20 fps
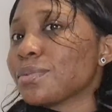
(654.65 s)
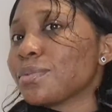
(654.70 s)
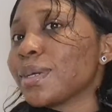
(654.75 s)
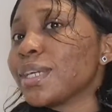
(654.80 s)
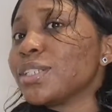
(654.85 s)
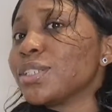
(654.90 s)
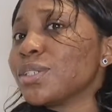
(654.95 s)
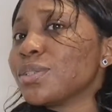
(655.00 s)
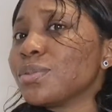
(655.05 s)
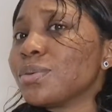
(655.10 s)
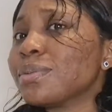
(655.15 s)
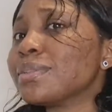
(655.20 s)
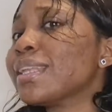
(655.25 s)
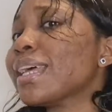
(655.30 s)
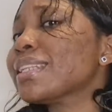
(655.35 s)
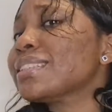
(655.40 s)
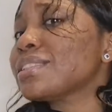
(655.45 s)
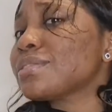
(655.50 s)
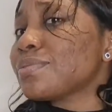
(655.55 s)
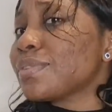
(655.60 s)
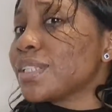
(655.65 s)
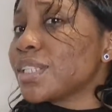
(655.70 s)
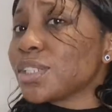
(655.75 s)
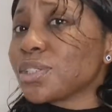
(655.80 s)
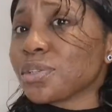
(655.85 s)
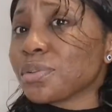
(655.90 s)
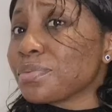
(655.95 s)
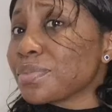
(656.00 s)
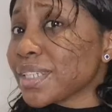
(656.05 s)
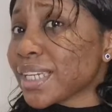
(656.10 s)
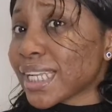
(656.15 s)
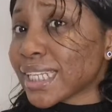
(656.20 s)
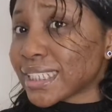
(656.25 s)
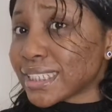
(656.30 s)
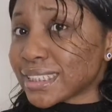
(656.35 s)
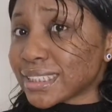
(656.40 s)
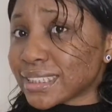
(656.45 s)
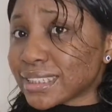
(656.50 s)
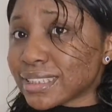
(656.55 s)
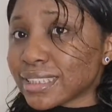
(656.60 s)
when you know that's really not
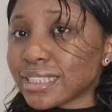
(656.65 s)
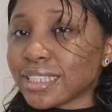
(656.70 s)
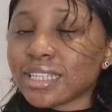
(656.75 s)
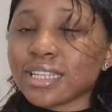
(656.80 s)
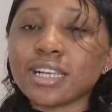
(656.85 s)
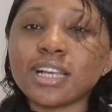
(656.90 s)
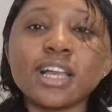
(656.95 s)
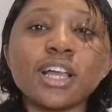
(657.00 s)
realistic.